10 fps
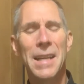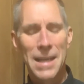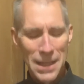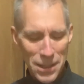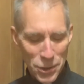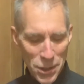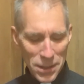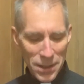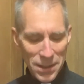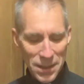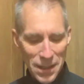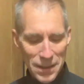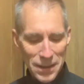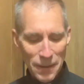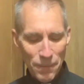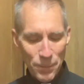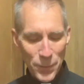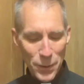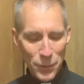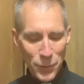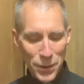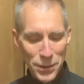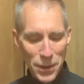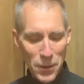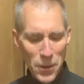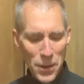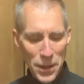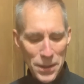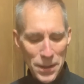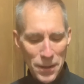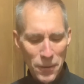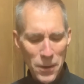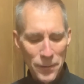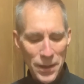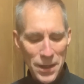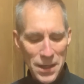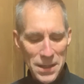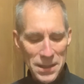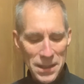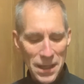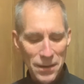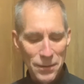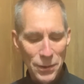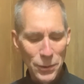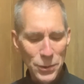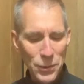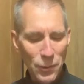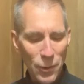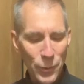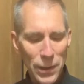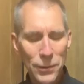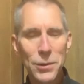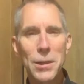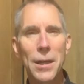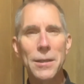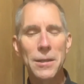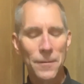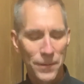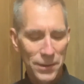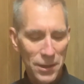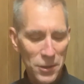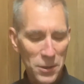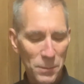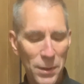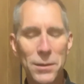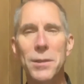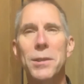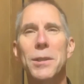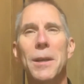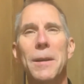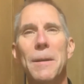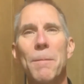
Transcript: And then Jesus says, because he heard it, heard of it, and he said, Those who are well do not need a physician, but the sick.